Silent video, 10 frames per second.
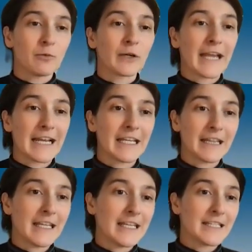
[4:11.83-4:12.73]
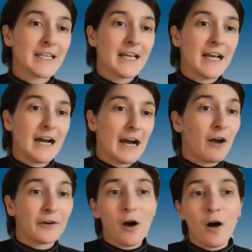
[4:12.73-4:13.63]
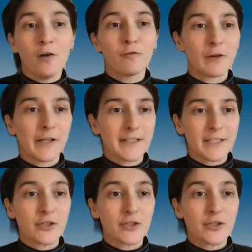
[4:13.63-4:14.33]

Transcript: We're getting these on all fronts.